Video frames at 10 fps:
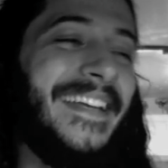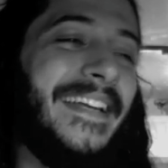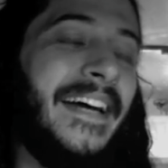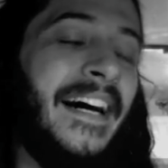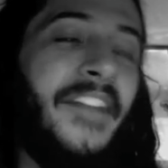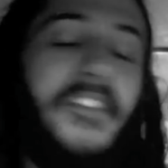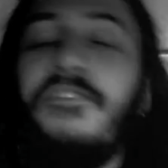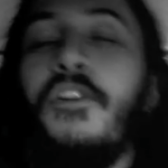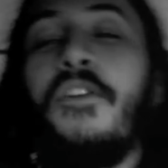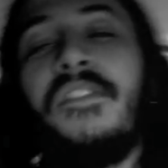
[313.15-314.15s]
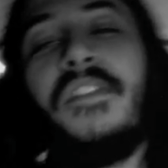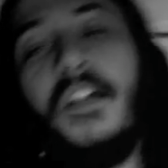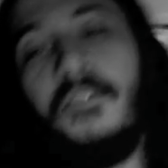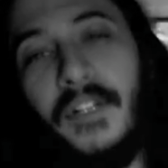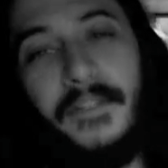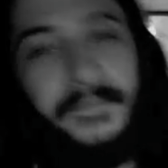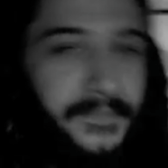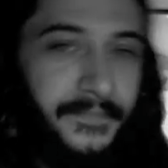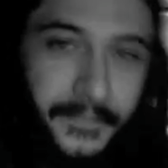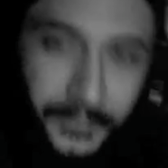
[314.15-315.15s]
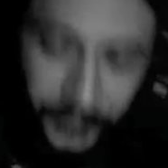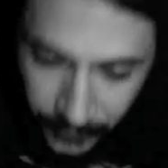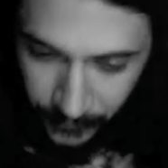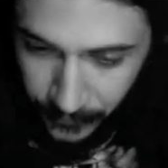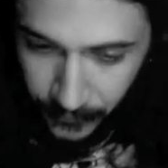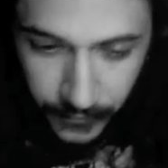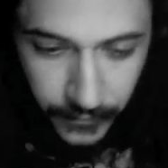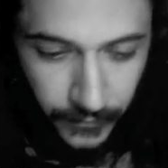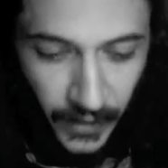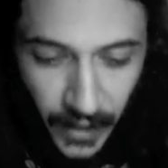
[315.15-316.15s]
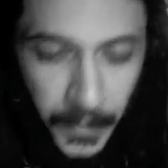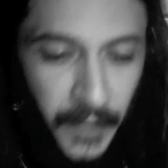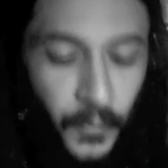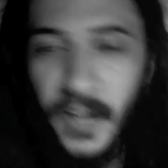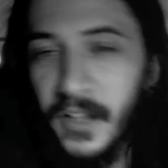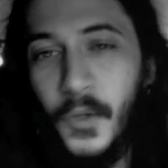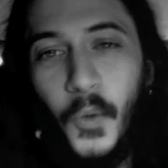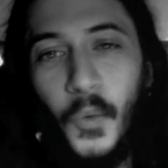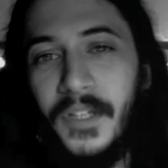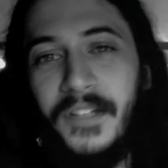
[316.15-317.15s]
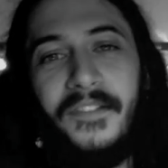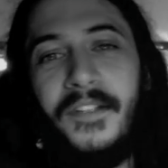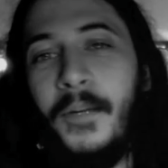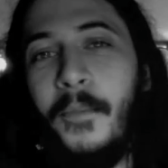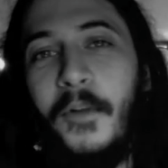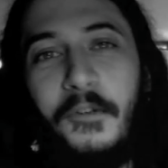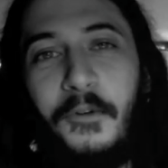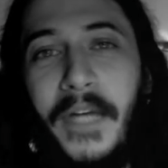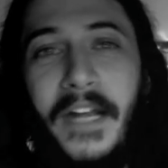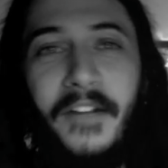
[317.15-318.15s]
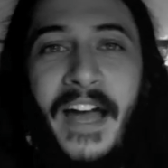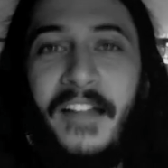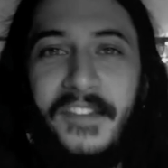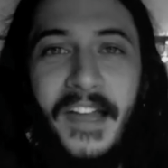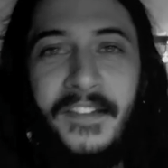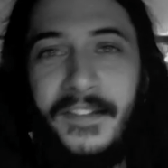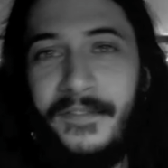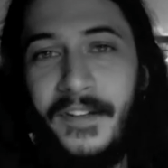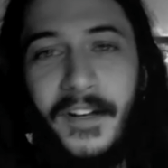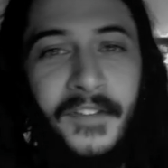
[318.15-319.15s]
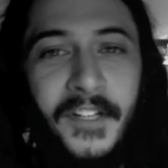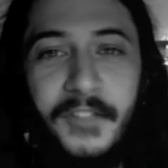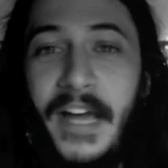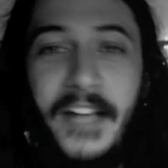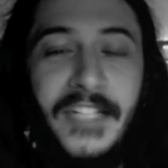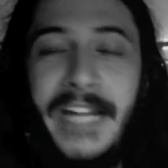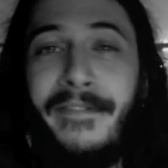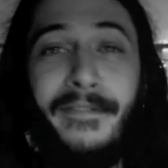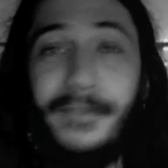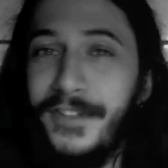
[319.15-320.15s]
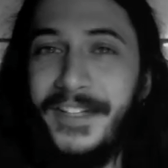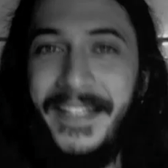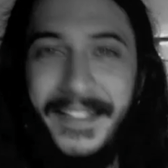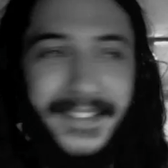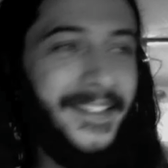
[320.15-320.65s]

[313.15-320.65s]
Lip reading: The frozen tundra, I mean, one of the coolest, most creative outsides of an attraction I've ever seen.